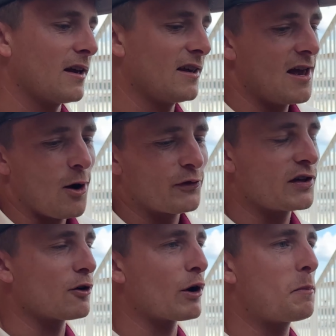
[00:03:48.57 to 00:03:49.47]
Yeah,
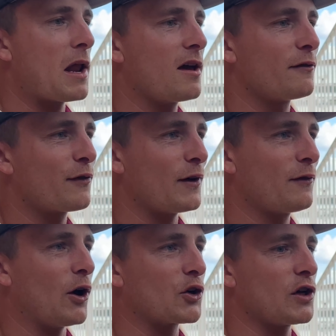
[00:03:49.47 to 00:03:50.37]
obviously a replay of,
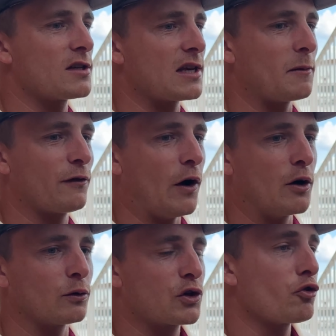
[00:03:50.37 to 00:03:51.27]
of last year's semi
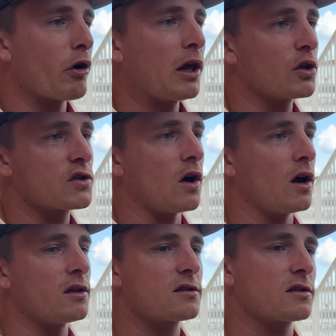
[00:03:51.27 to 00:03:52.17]
final. Two really good
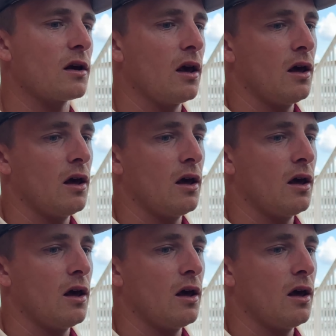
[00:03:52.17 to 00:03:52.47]
sides.